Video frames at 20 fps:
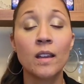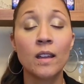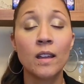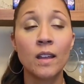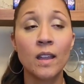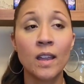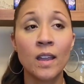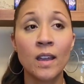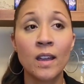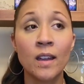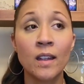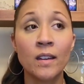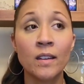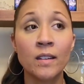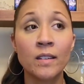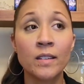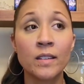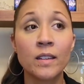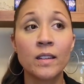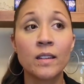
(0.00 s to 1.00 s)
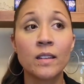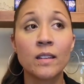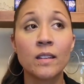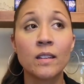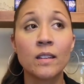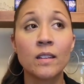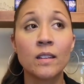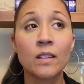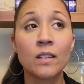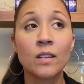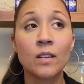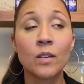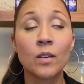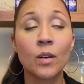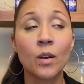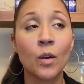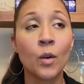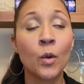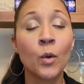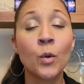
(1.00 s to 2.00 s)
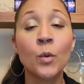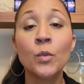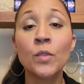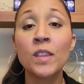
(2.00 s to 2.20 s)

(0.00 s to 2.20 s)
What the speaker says: and who